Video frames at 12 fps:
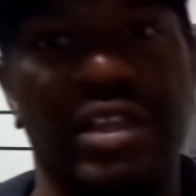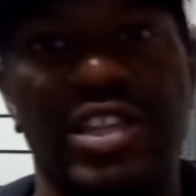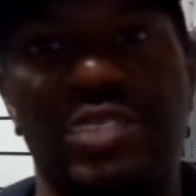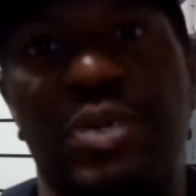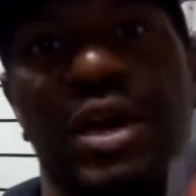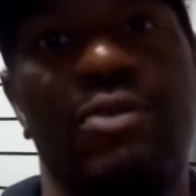that
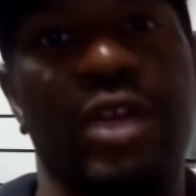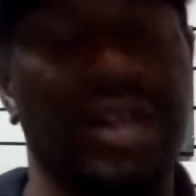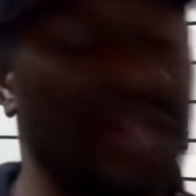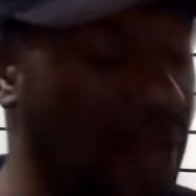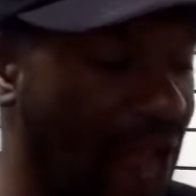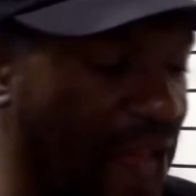spot right
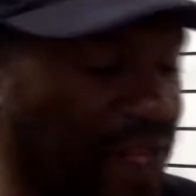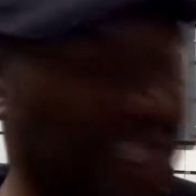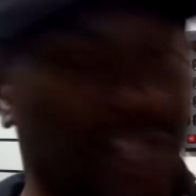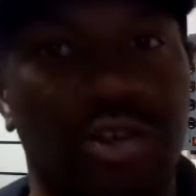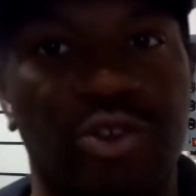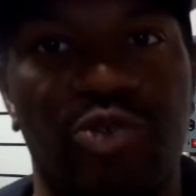there,
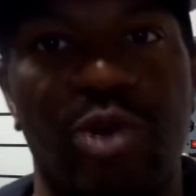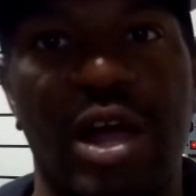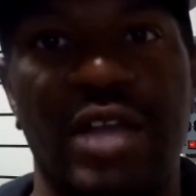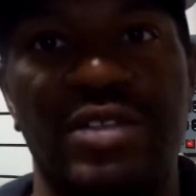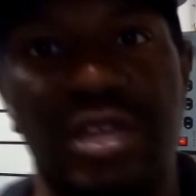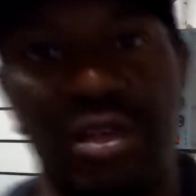ID those
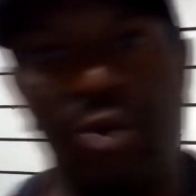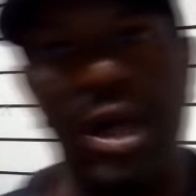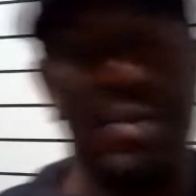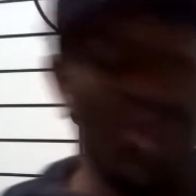rods, and grab